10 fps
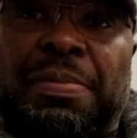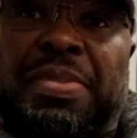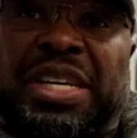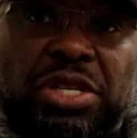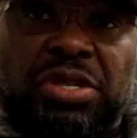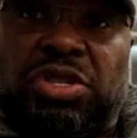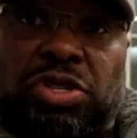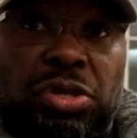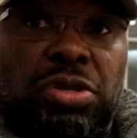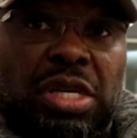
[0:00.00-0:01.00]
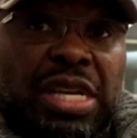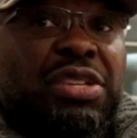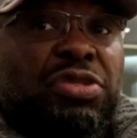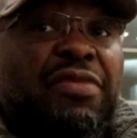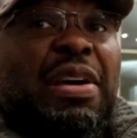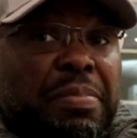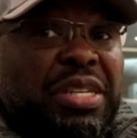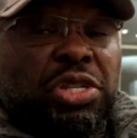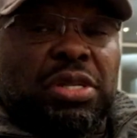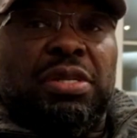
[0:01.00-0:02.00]
ambitions to, he has to have
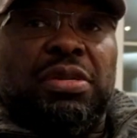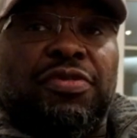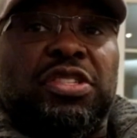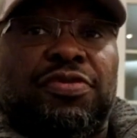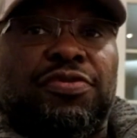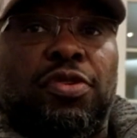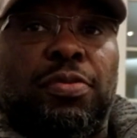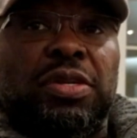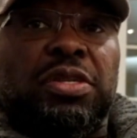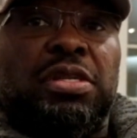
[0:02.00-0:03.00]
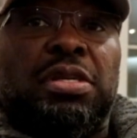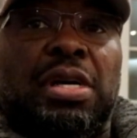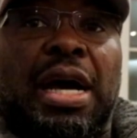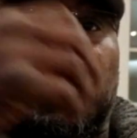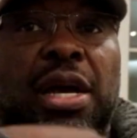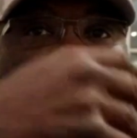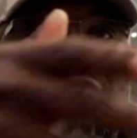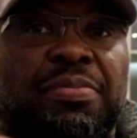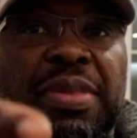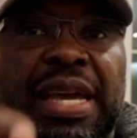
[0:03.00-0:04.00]
ambition first and foremost. I can't
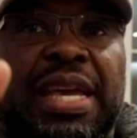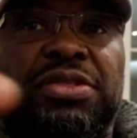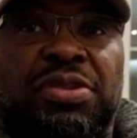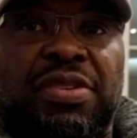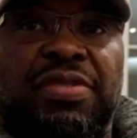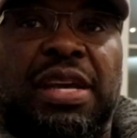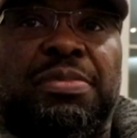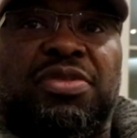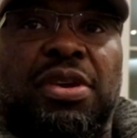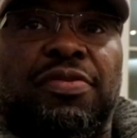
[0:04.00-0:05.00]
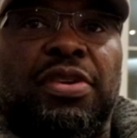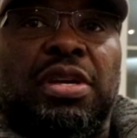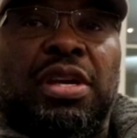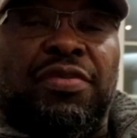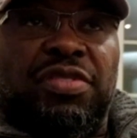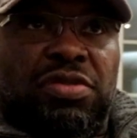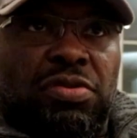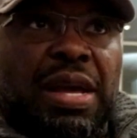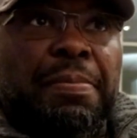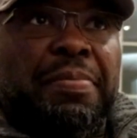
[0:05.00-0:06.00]
give him that. He has to give that himself. If he's
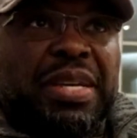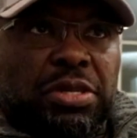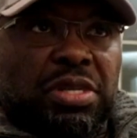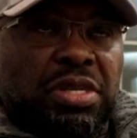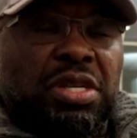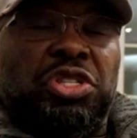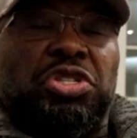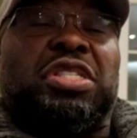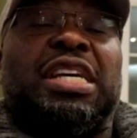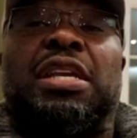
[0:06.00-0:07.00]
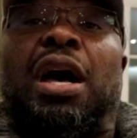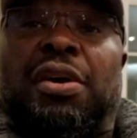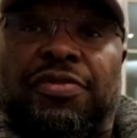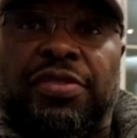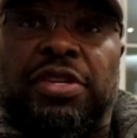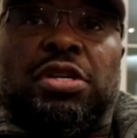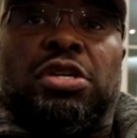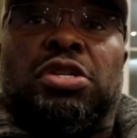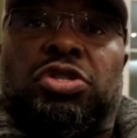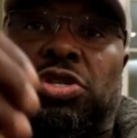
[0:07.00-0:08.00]
still ambitious enough
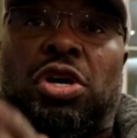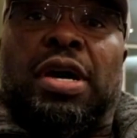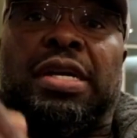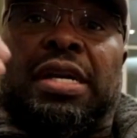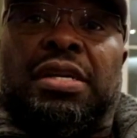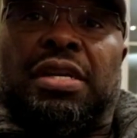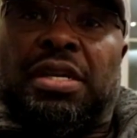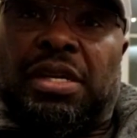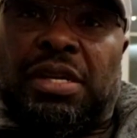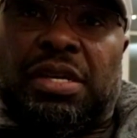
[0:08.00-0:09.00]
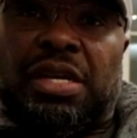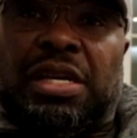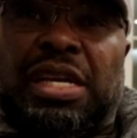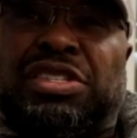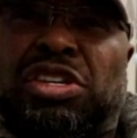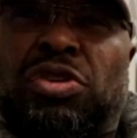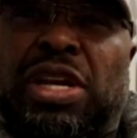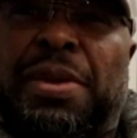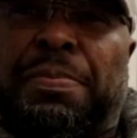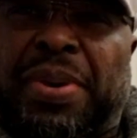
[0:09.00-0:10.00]
to go on and as an
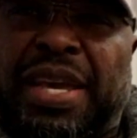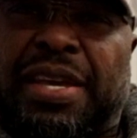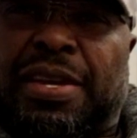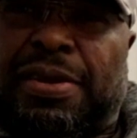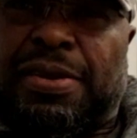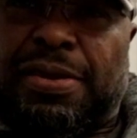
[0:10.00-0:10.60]
Olympic